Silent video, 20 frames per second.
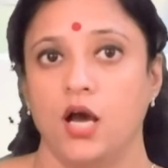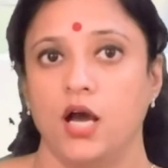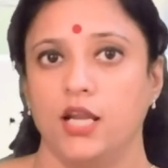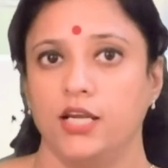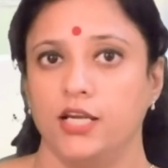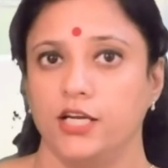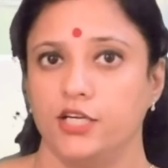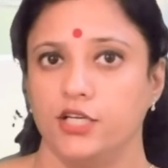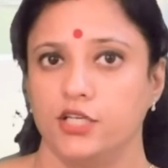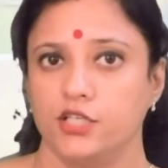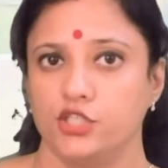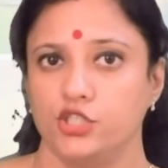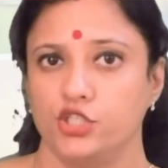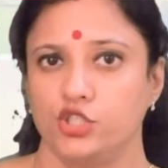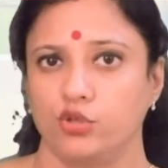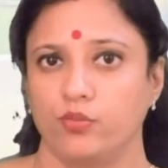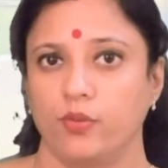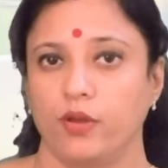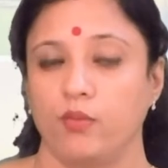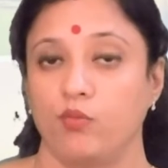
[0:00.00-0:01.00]
A leader
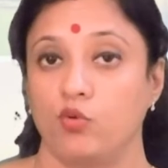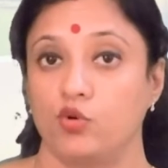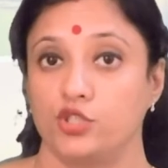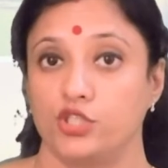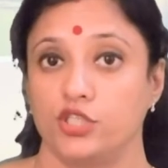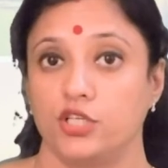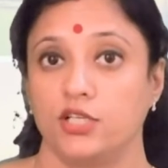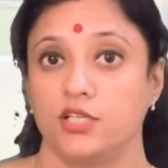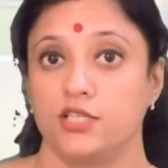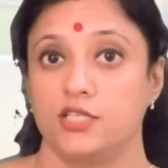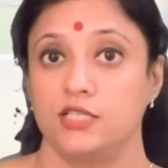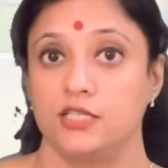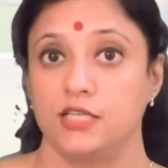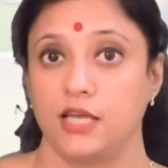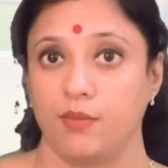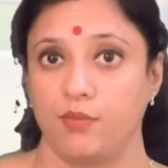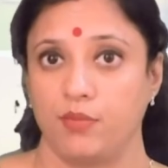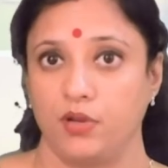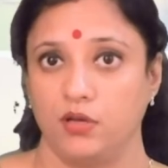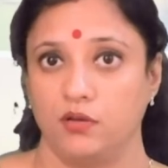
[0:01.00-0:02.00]
should be emotionally
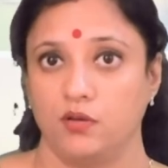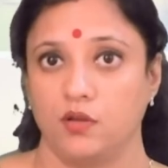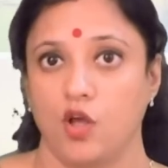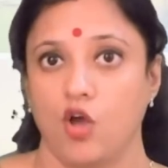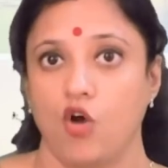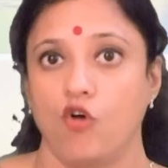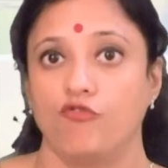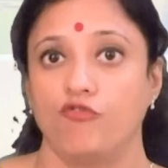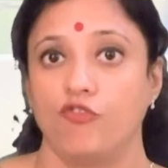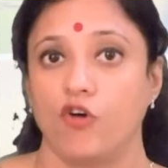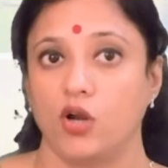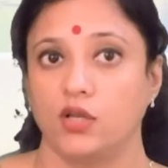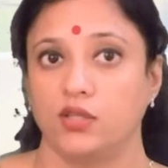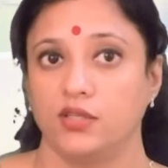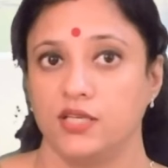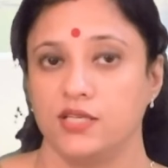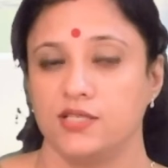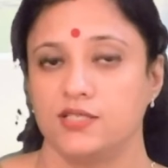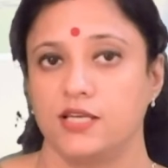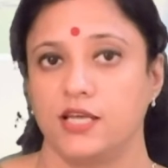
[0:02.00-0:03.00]
stable. For
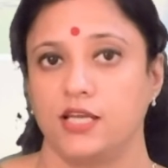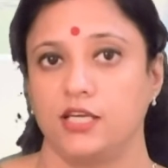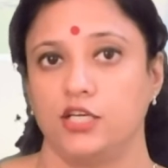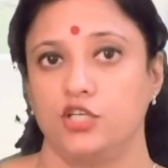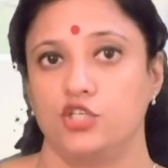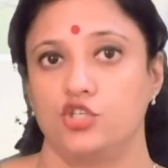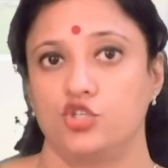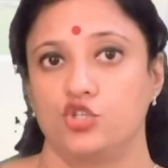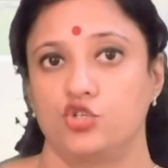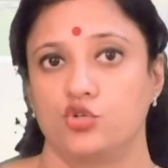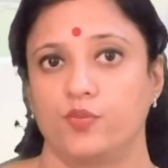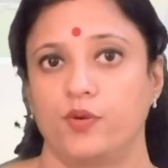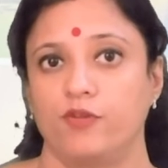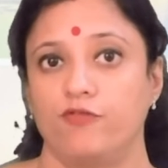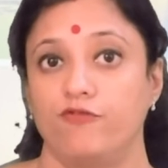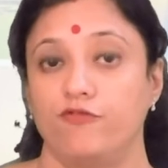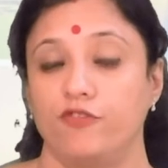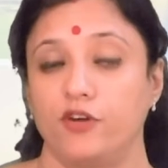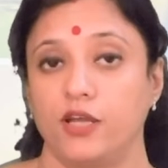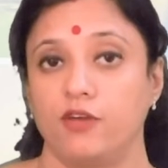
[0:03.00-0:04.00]
this, he needs to be
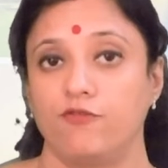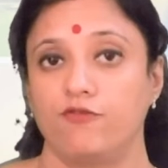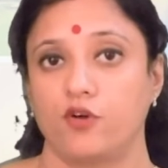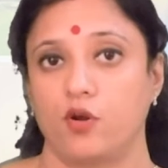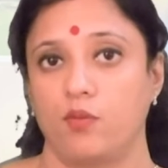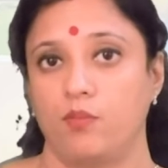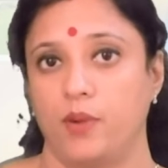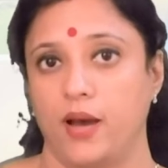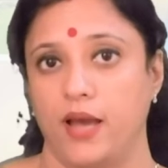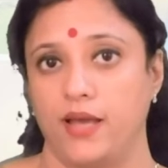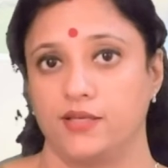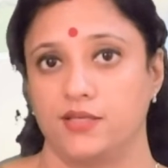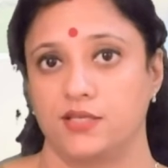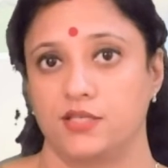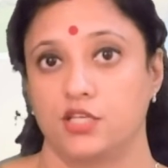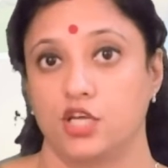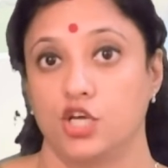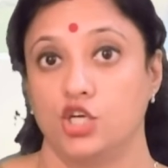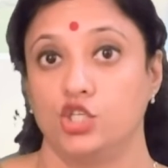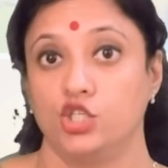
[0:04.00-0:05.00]
free from
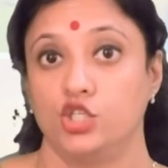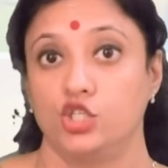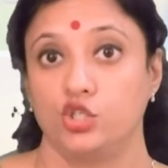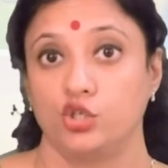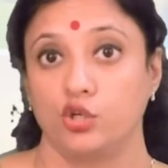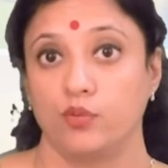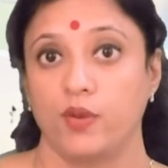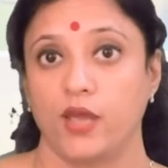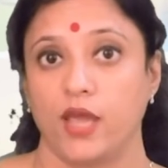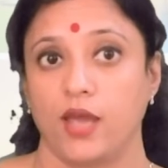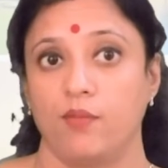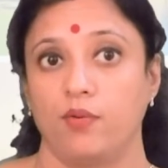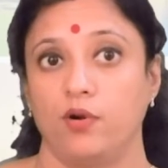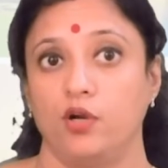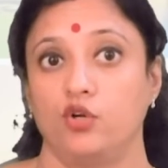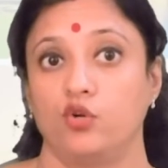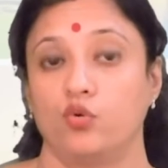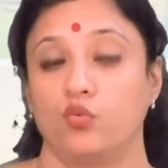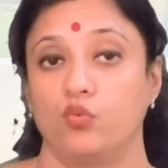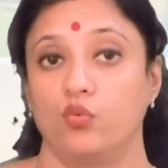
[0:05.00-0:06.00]
bias, should be
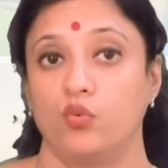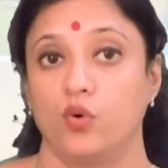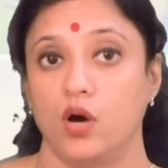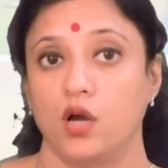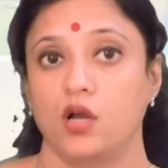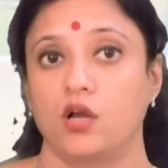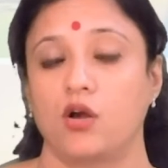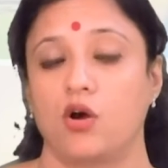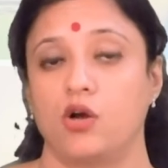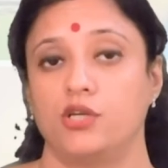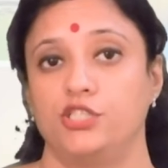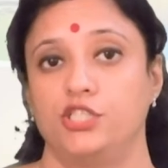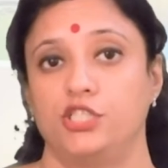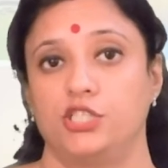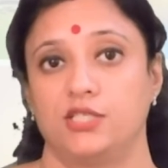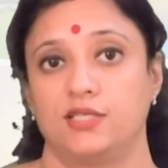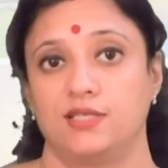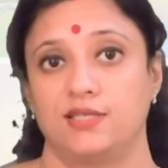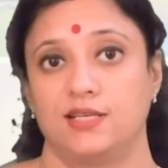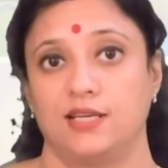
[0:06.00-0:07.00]
able to work
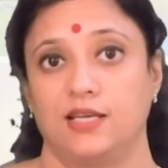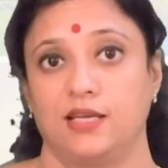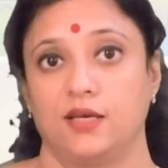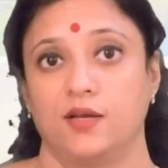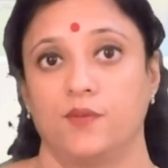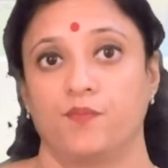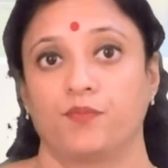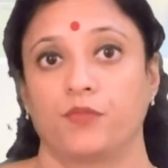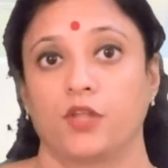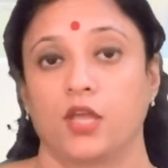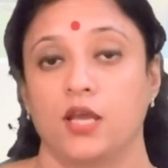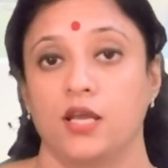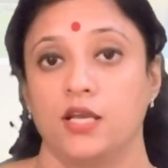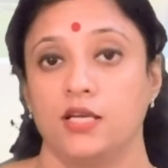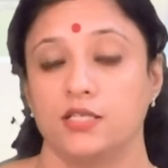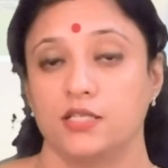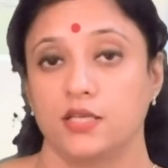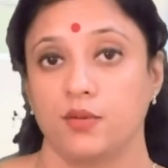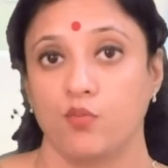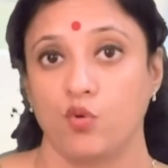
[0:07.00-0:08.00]
consciously.
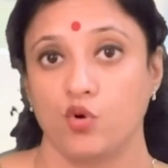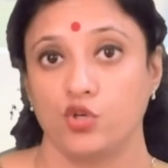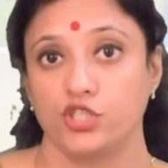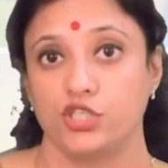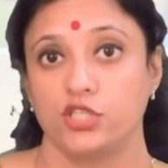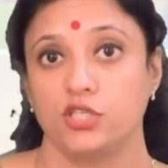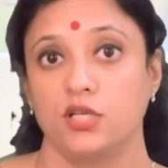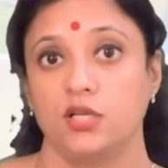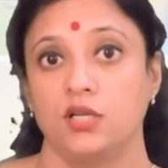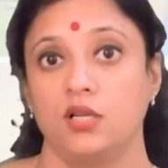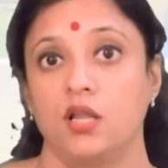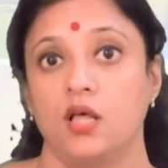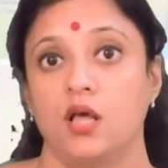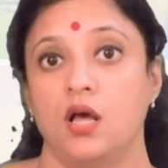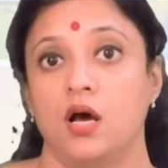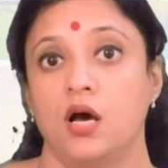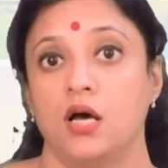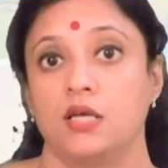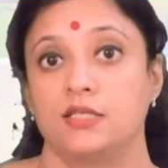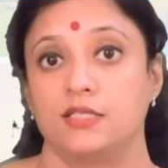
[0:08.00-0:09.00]
His emotional
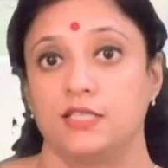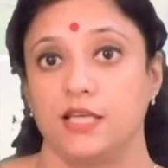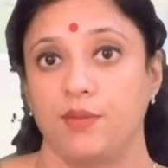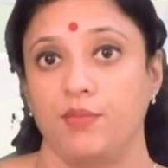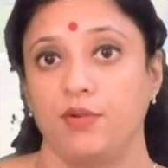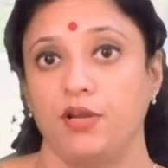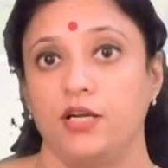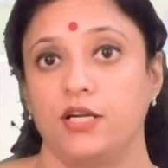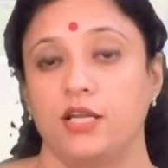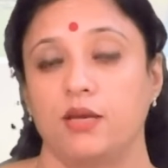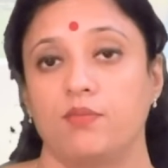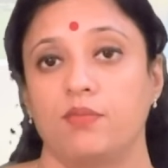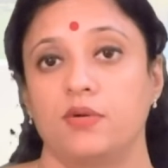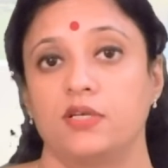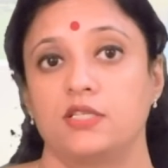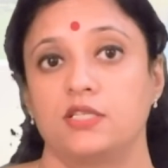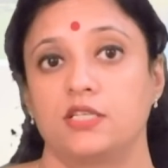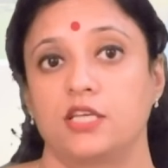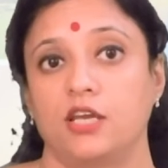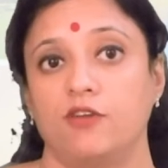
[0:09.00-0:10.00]
stability
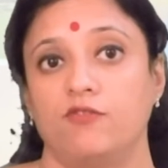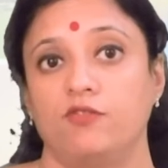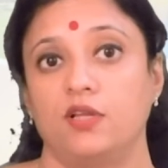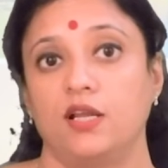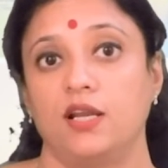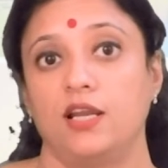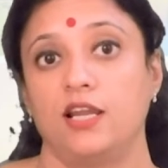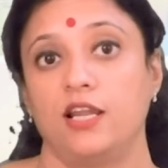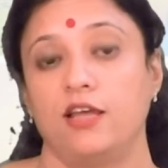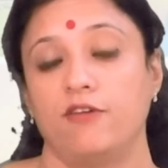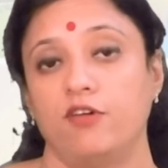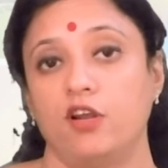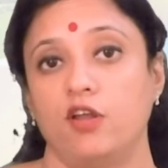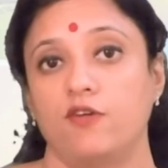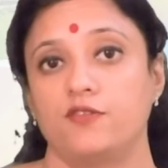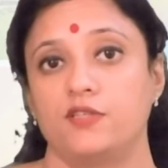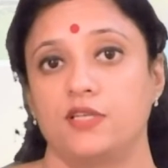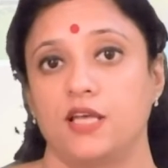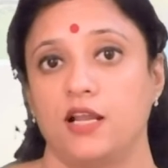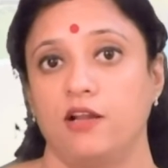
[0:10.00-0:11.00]
must give the level
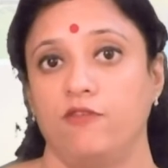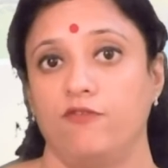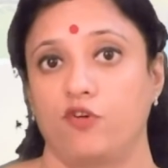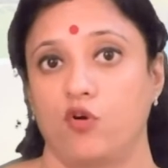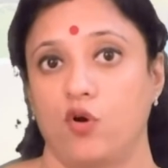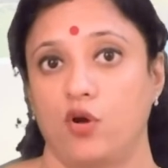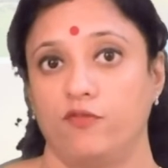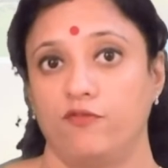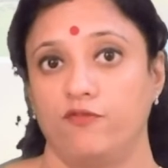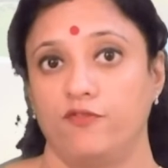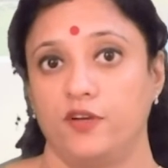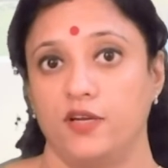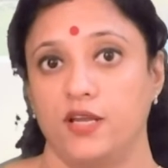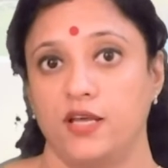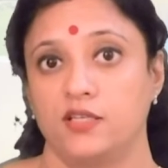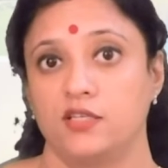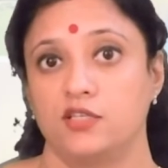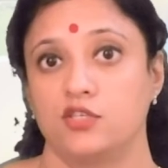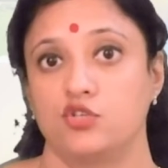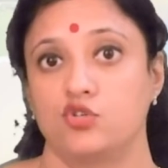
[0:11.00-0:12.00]
of
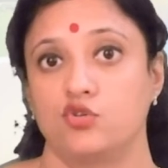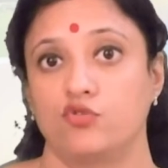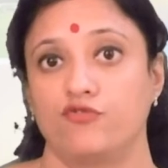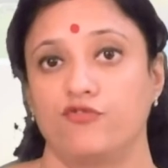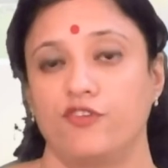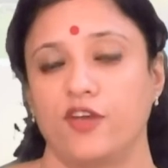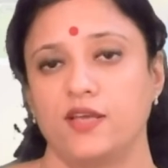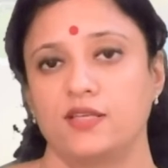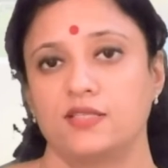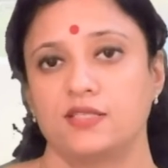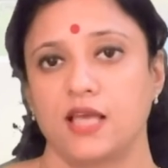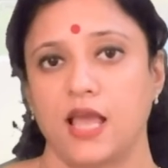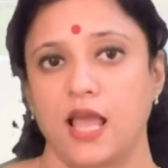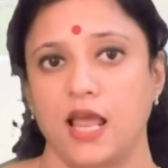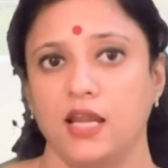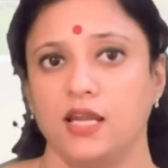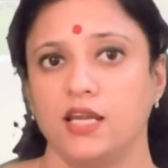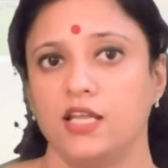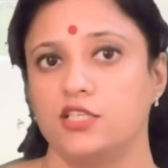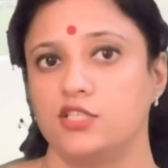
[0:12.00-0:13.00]
self-confidence to face
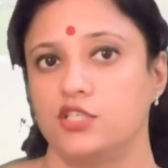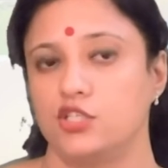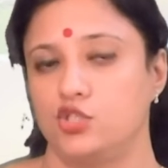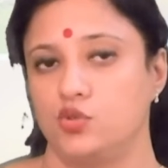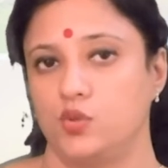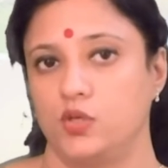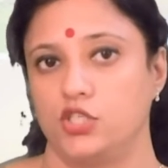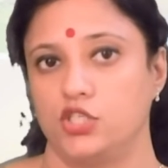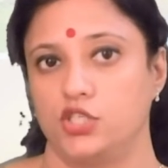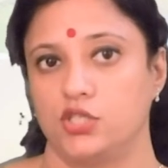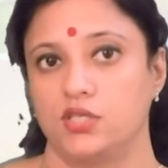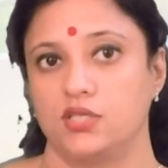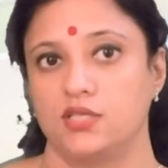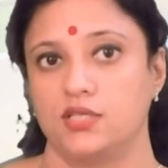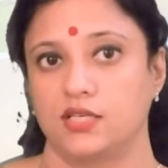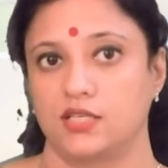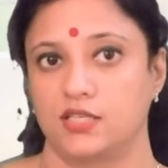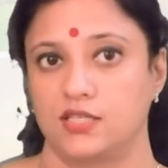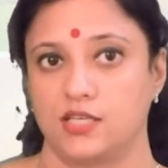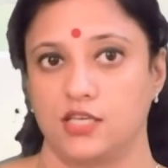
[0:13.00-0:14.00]
any situation
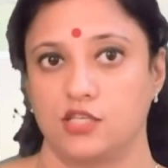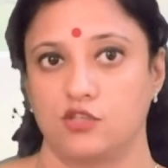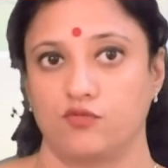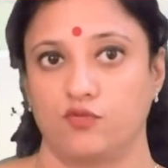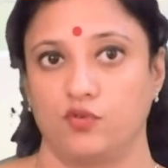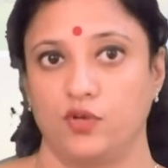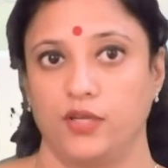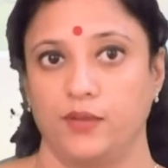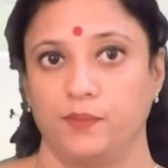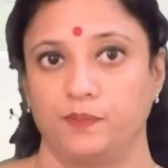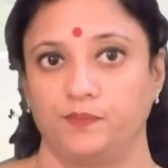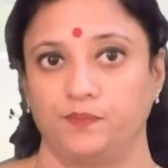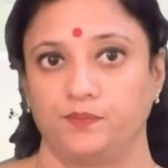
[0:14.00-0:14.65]
successfully.